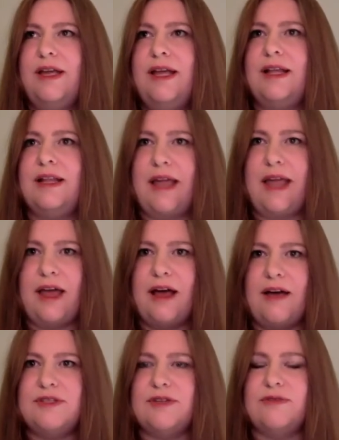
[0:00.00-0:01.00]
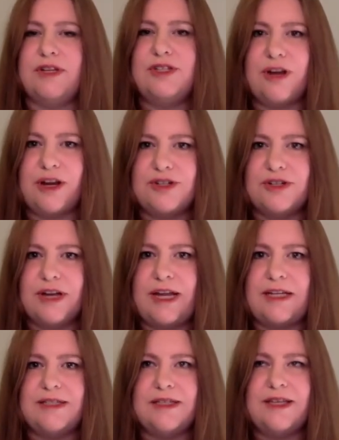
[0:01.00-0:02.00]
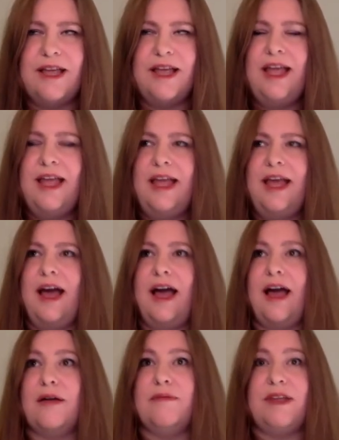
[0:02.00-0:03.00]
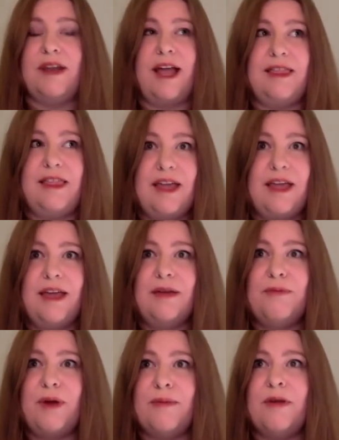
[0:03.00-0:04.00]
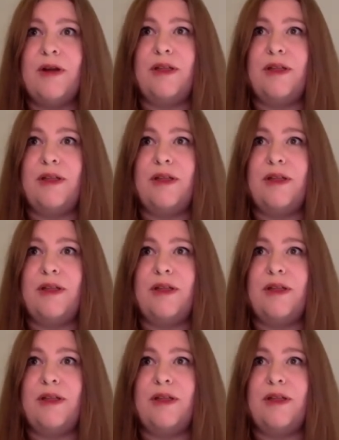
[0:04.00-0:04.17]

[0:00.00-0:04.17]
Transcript: layoffs and restructurings. That I think primarily